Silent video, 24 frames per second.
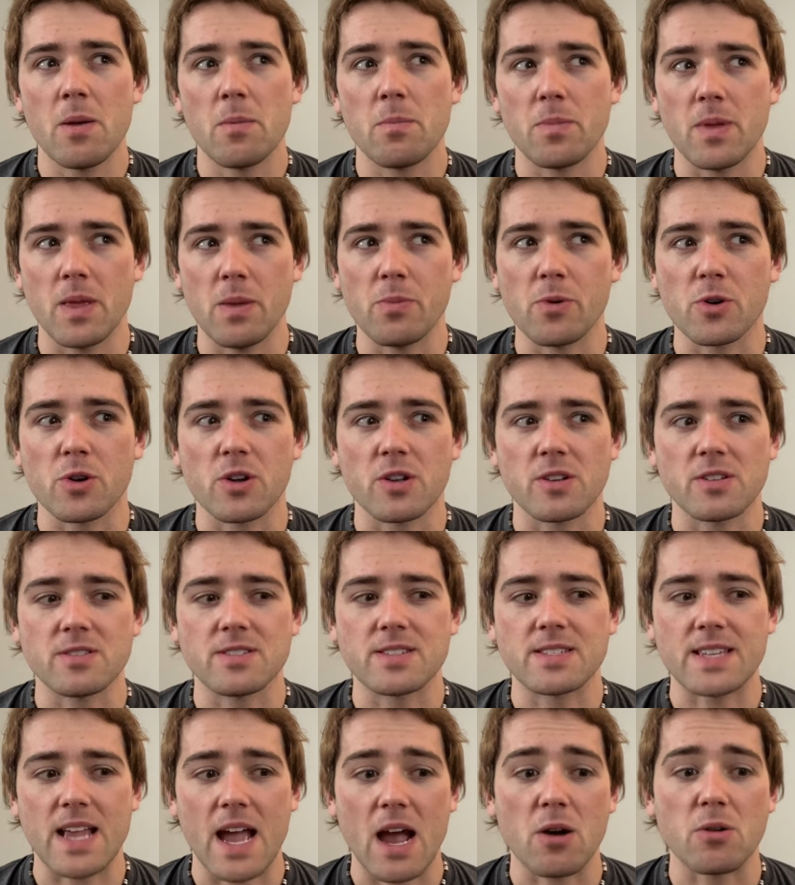people could
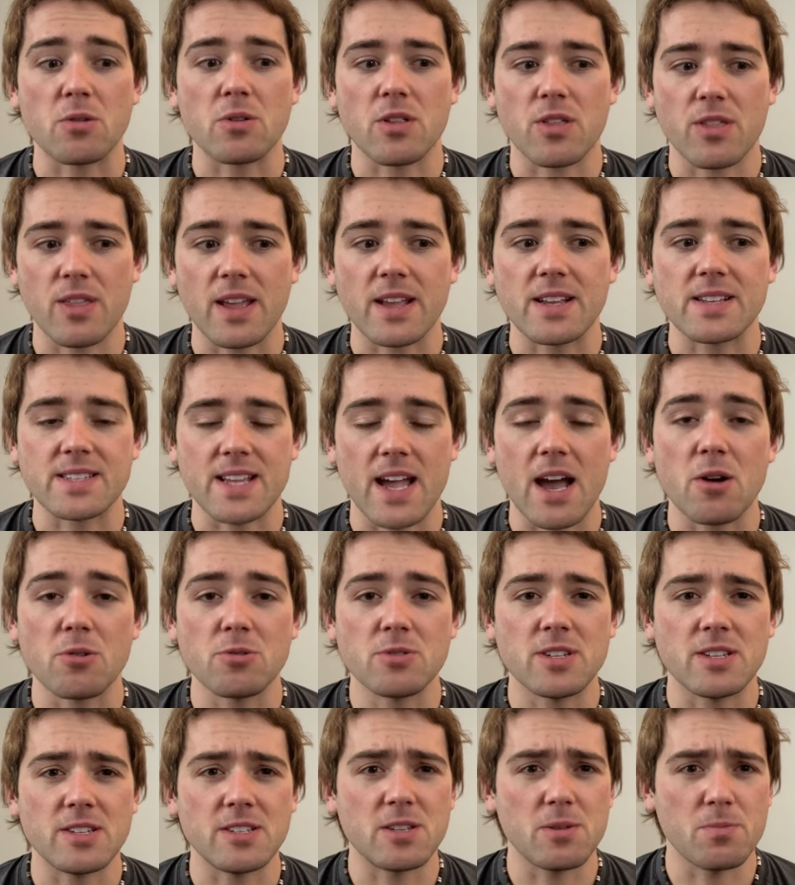sound things
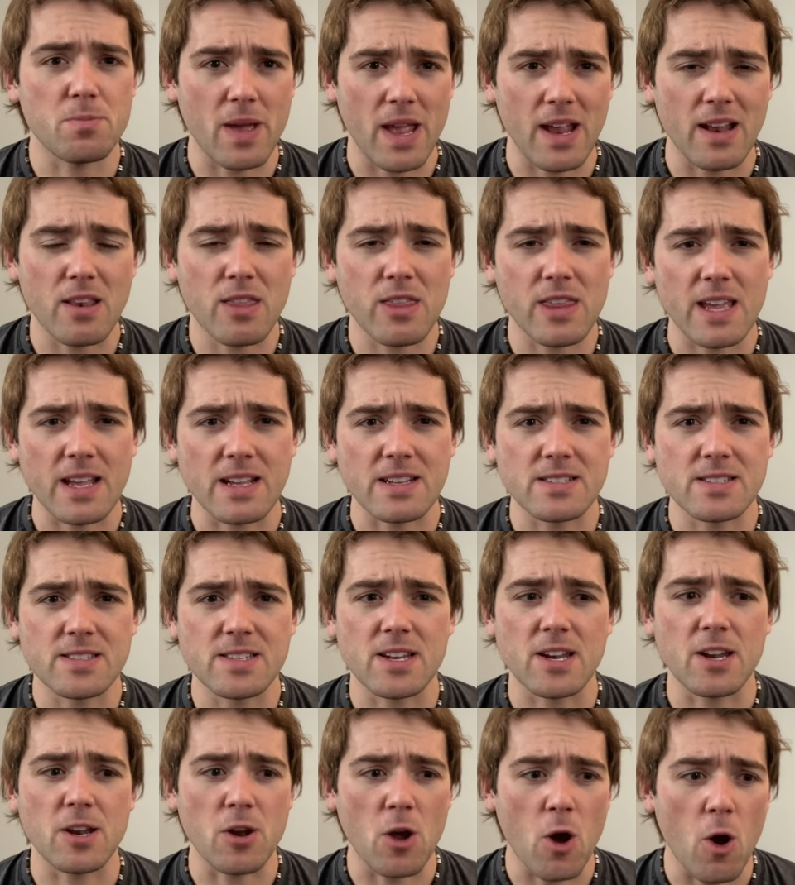out and debate things
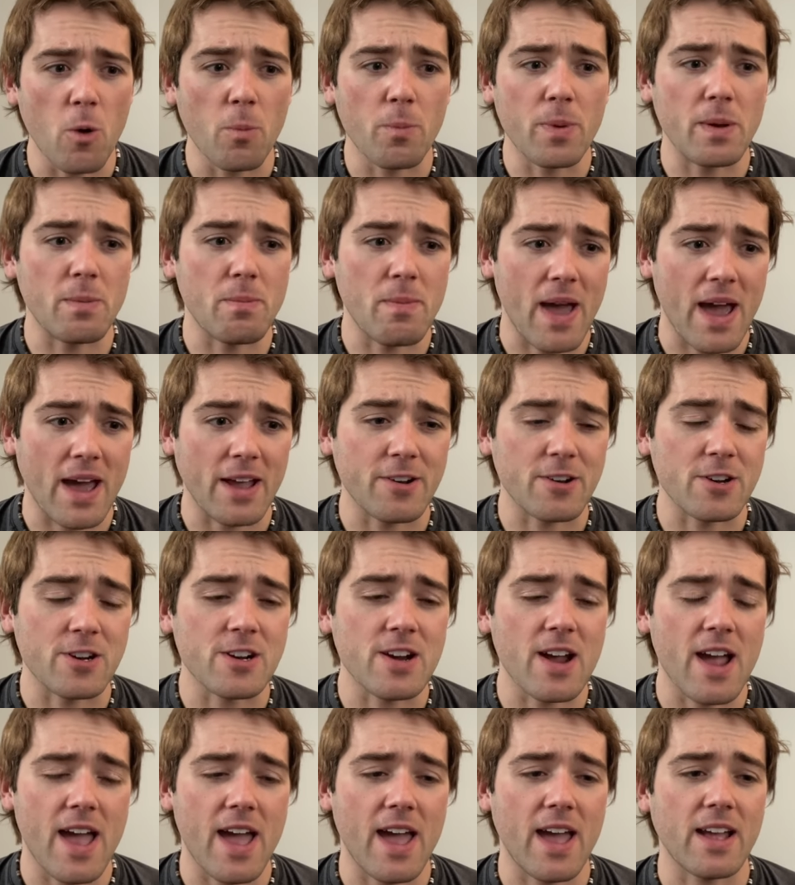in an open
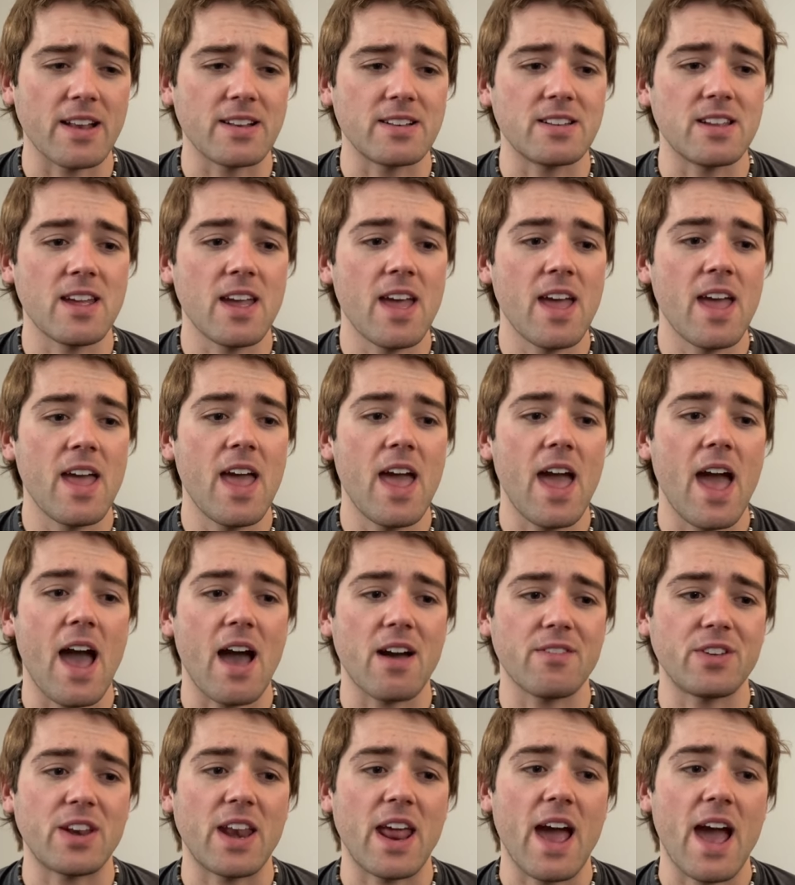manner and
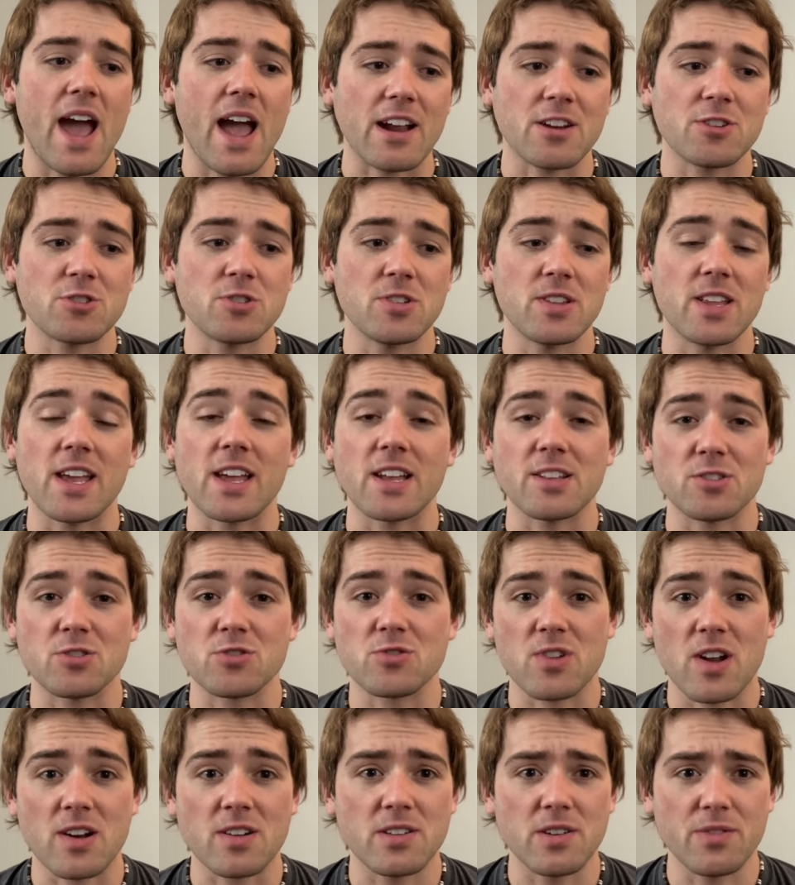have an actually
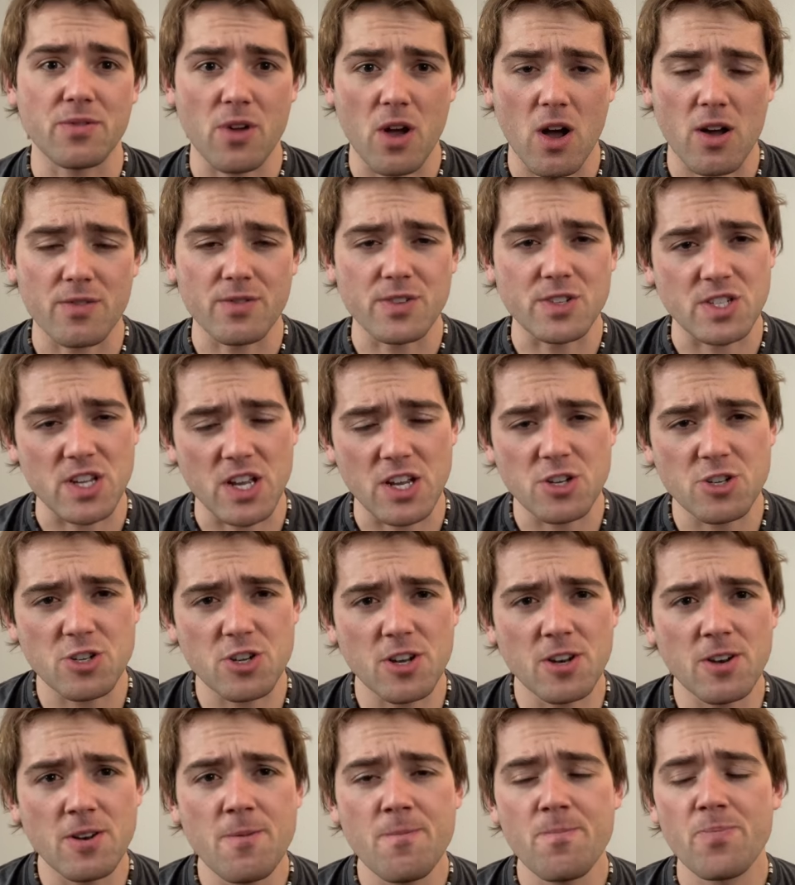constructive
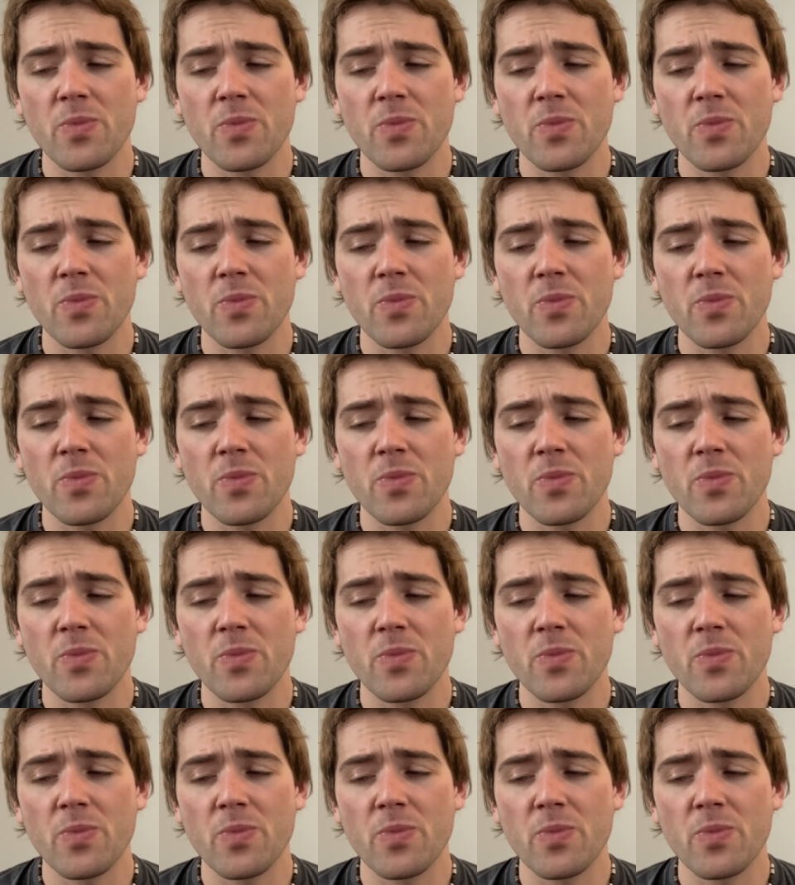conversation.